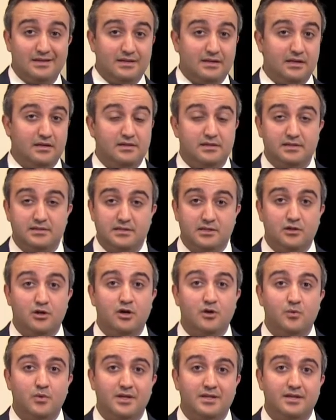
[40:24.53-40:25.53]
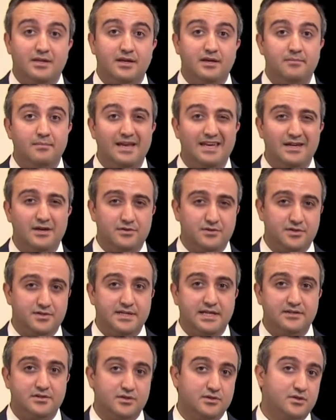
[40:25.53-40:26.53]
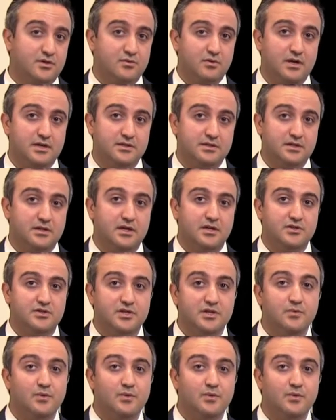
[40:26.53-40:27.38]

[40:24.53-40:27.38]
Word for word: uh, as along with many other centers across the country,